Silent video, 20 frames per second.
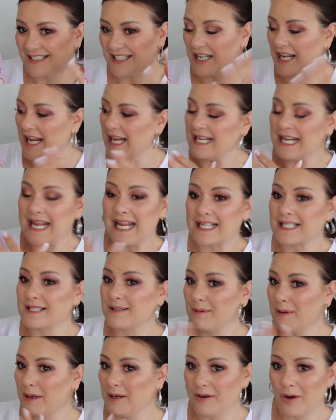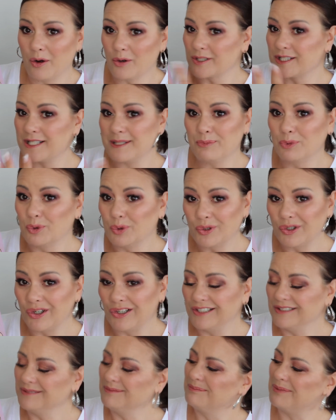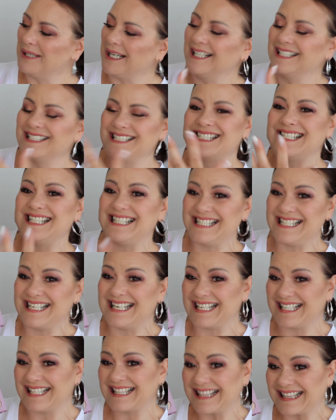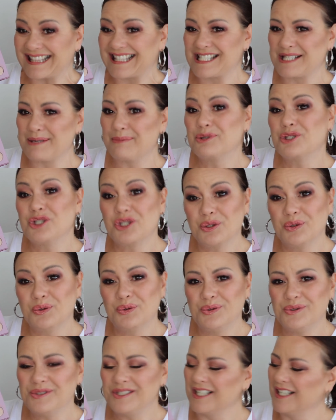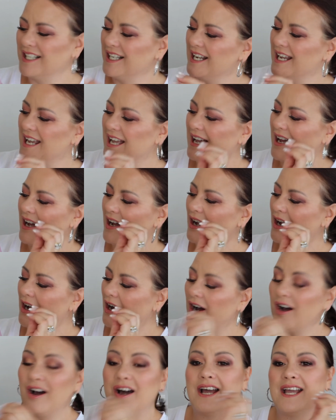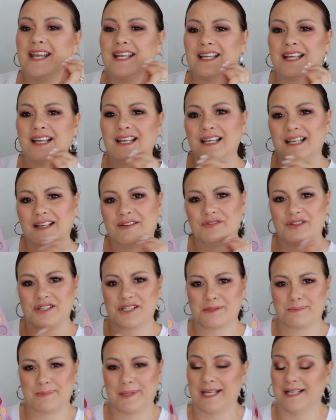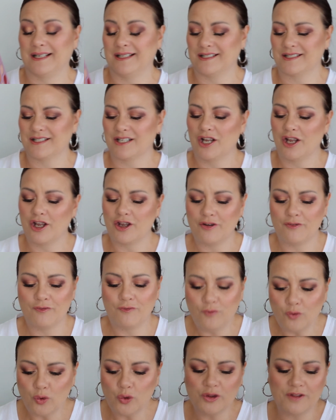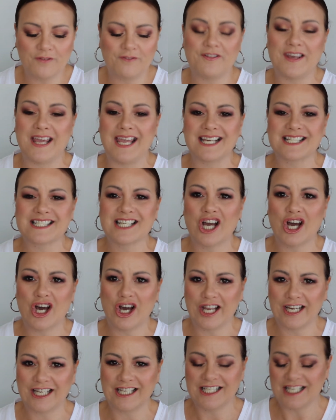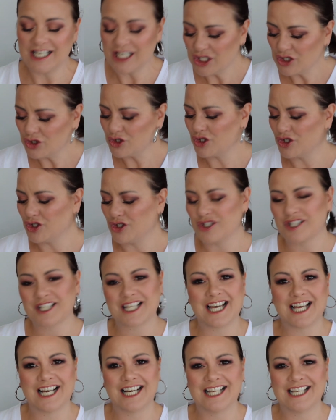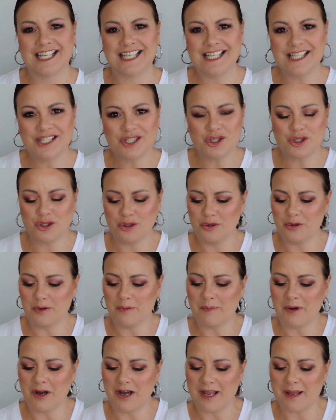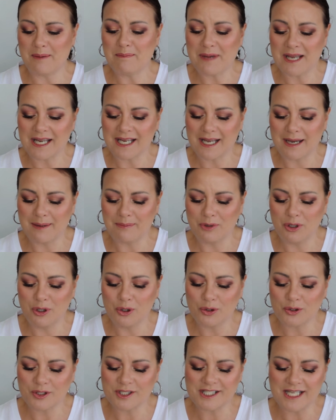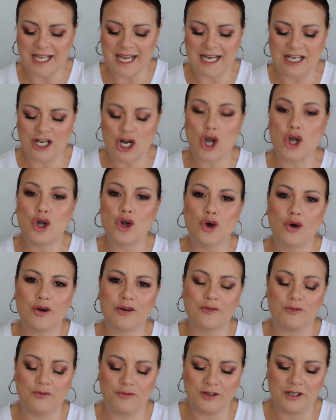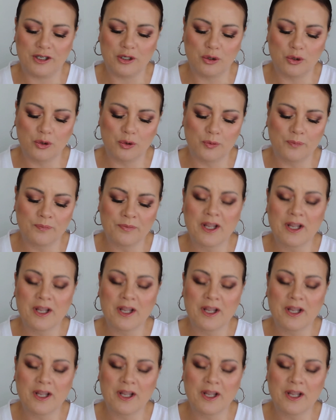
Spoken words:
an oxymoron, but subdued, I love this palette for the fact I can introduce colour into my makeup looks and not feel